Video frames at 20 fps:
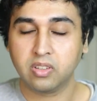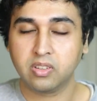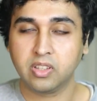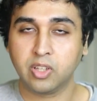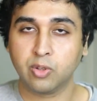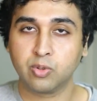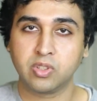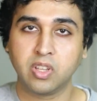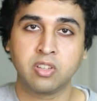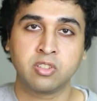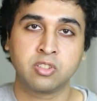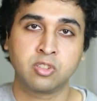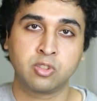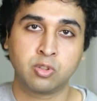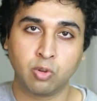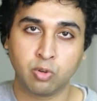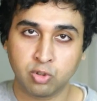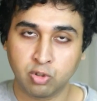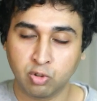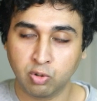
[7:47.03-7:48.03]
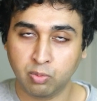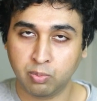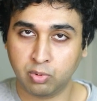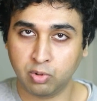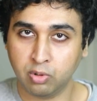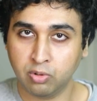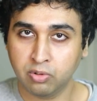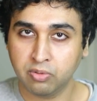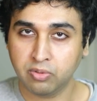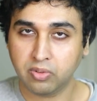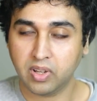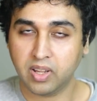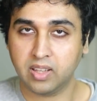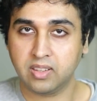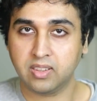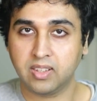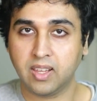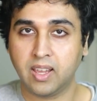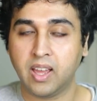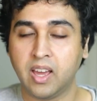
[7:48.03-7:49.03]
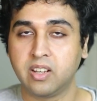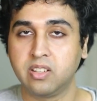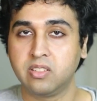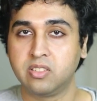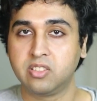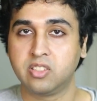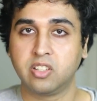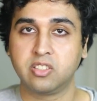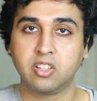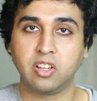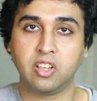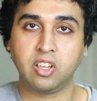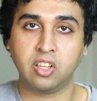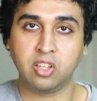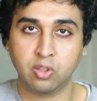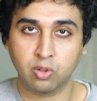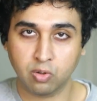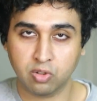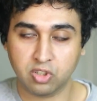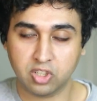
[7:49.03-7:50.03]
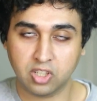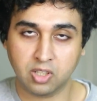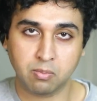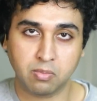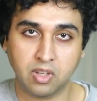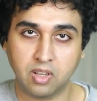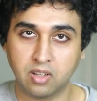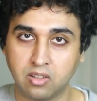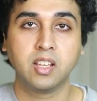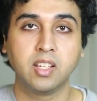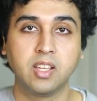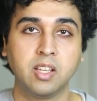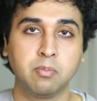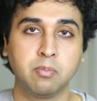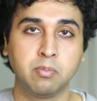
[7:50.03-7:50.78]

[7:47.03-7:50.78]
There was now social proof, and that had such a huge impact.